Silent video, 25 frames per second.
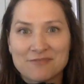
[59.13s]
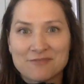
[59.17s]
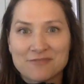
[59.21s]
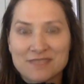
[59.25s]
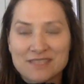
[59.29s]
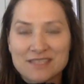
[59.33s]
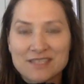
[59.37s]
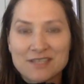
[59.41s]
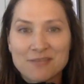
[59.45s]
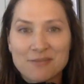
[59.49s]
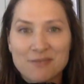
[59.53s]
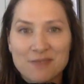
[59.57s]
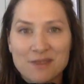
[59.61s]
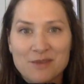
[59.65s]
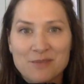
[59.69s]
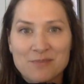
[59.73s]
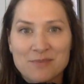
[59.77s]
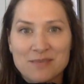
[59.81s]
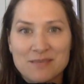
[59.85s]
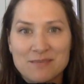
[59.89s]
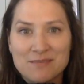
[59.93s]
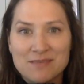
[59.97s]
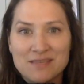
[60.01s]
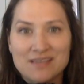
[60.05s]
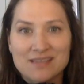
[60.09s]

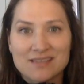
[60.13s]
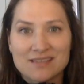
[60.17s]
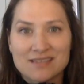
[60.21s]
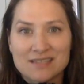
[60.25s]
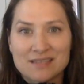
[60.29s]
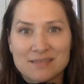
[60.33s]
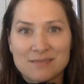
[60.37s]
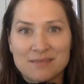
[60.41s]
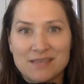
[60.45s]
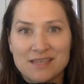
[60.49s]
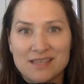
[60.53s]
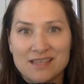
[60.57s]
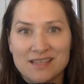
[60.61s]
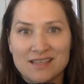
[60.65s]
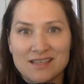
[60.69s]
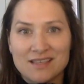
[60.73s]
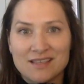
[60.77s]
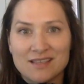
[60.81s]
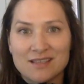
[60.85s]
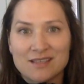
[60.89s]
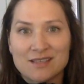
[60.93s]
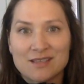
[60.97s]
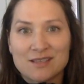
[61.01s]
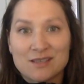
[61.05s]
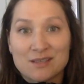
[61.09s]
Physiotherapy means to me
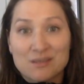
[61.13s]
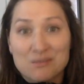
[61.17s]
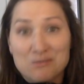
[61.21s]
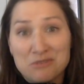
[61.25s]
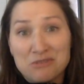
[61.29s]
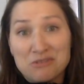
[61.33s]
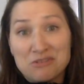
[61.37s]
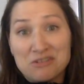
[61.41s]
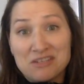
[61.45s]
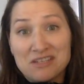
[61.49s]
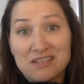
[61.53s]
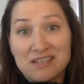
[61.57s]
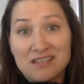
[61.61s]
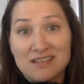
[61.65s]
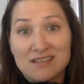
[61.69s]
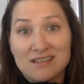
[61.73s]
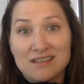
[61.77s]
community.